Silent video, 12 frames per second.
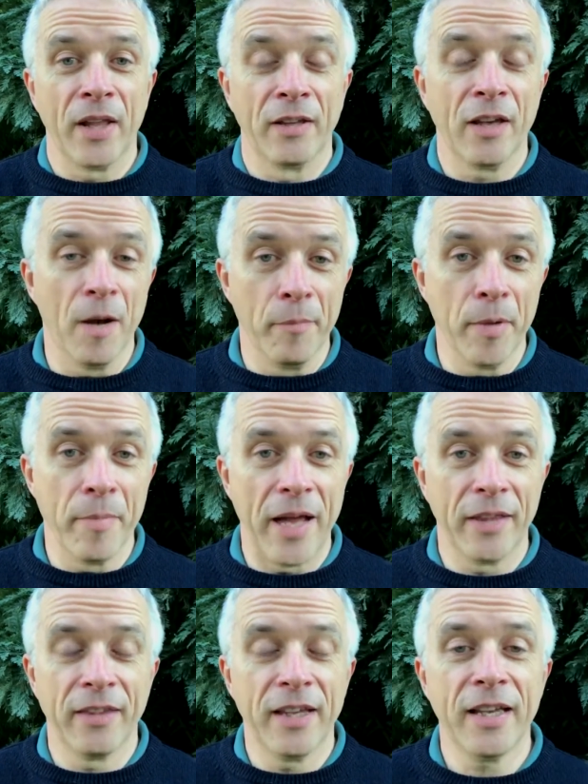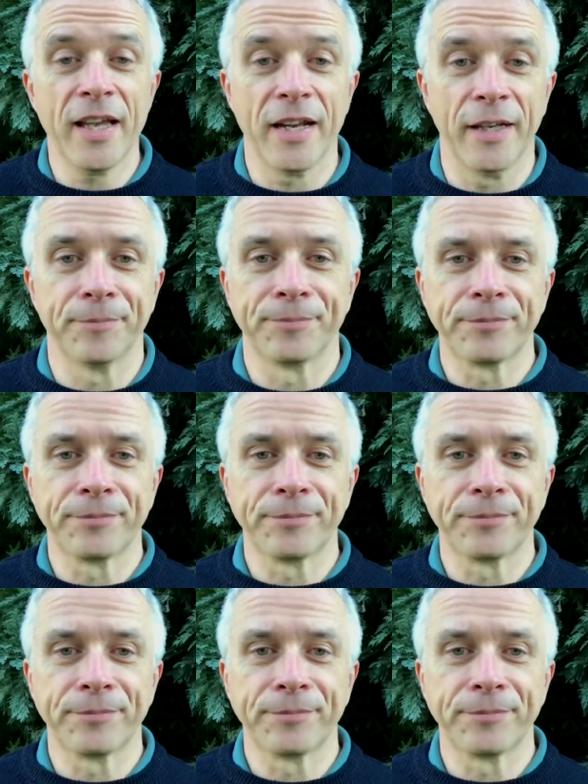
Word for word: Can't be a bad thing, can it?